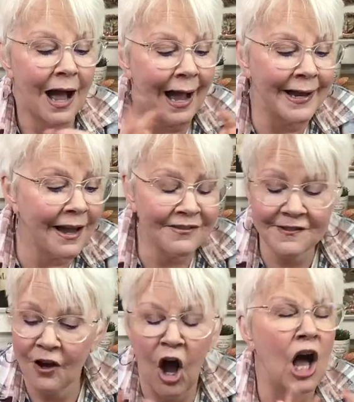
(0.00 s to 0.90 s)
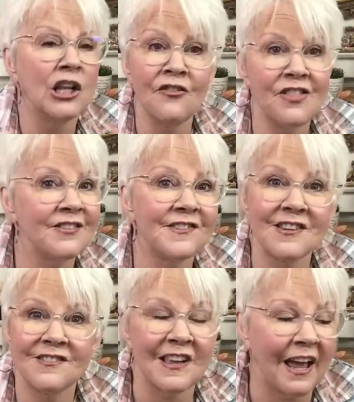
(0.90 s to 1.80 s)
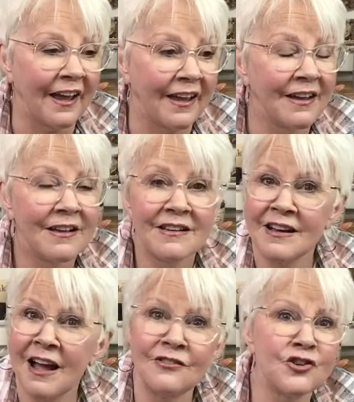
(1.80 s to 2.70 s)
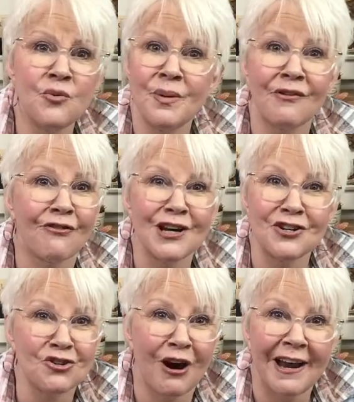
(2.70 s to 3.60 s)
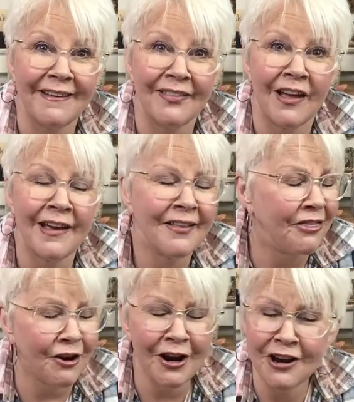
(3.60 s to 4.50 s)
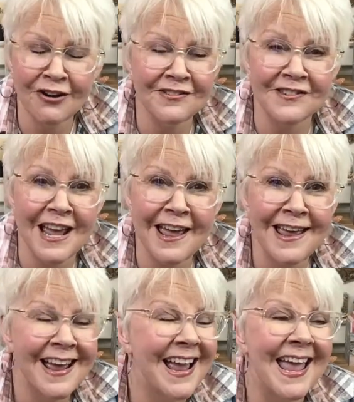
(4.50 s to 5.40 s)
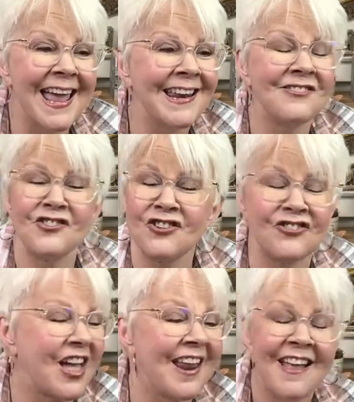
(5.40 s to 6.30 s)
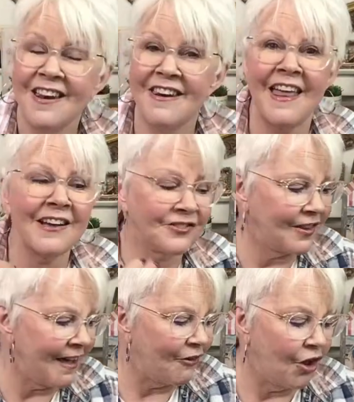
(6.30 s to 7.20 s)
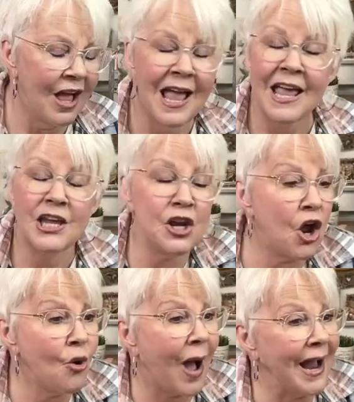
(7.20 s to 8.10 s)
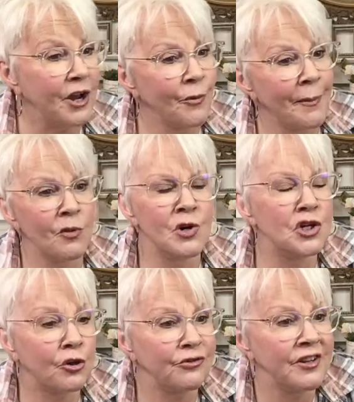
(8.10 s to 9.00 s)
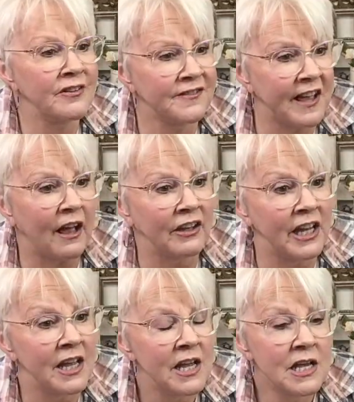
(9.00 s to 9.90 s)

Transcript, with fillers: I guess all of this to say, guys, don't be afraid to try an inlay. They're here to stay. And it's just that next level. You know, I can remember when Josie and Sally